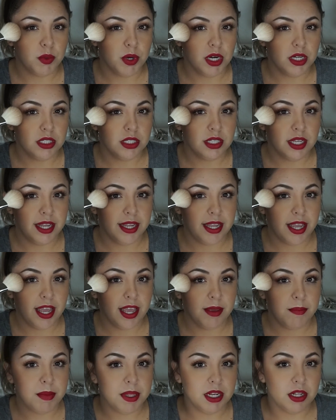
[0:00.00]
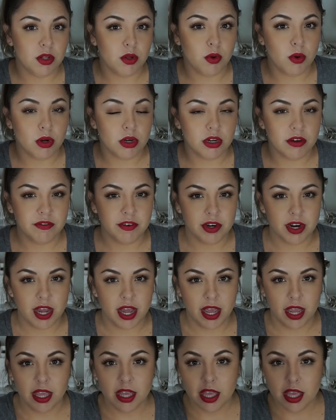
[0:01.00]
to where it's like, hey, meeting the corner of your
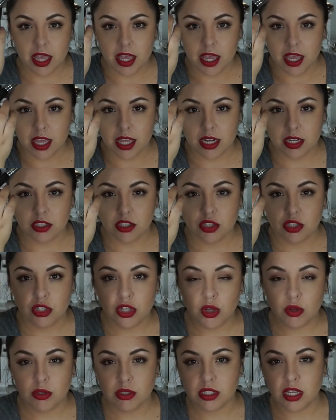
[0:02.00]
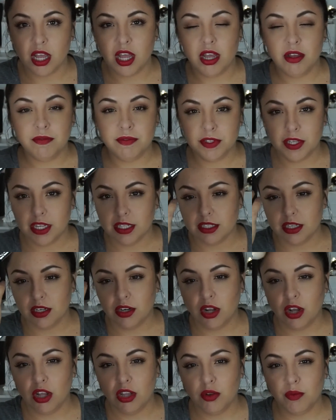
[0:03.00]
eye. It is so soft, gets
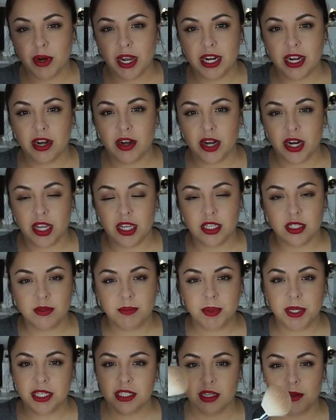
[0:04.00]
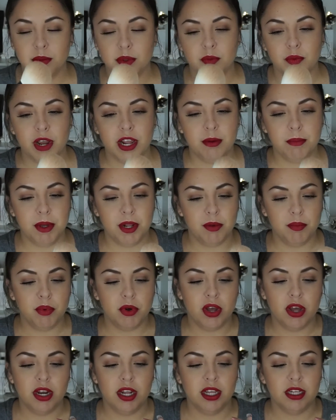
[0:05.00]
in all the right areas, picks up the right amount of
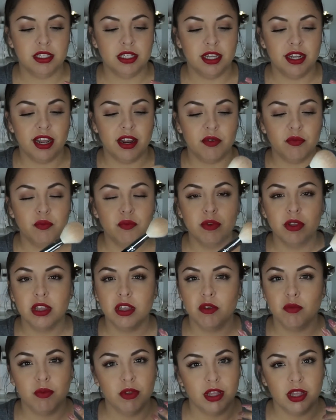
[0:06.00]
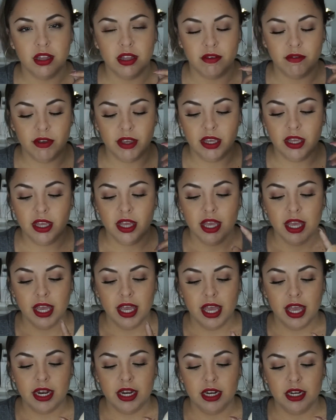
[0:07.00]
product, and I really, really love it.
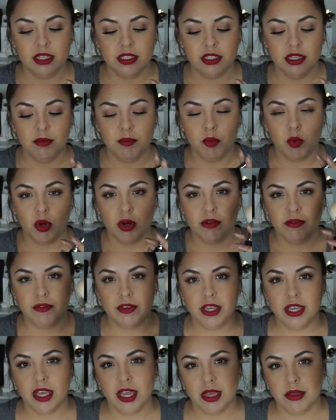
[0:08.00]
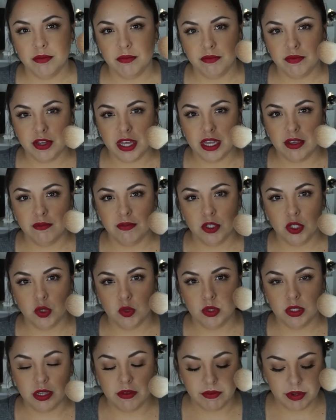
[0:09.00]
And it is the Morphe
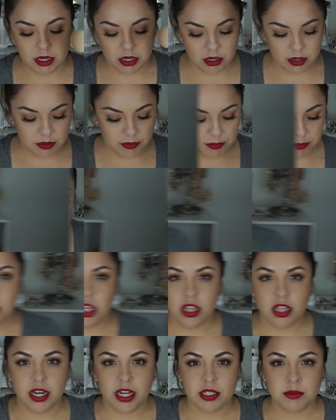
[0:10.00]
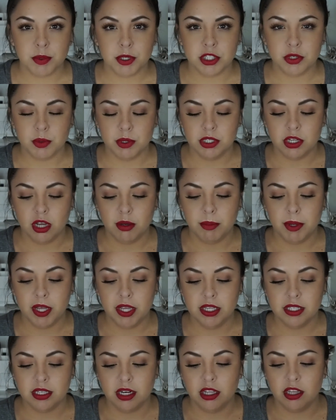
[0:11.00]
M527. So the next brush I want to talk
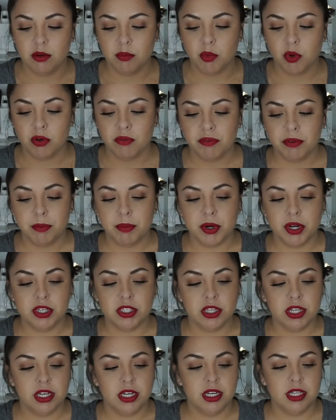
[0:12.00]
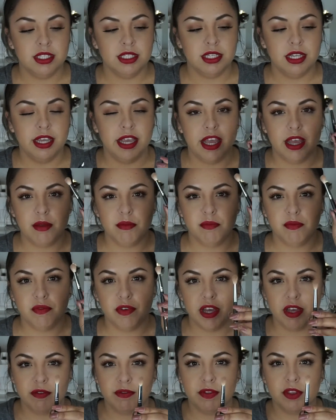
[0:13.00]
about is another Morphe brush, and it is the
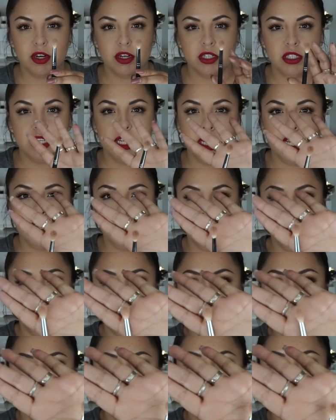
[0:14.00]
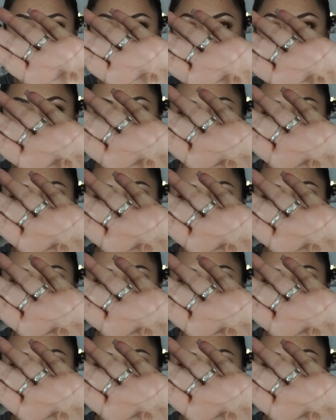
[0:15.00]
M513. It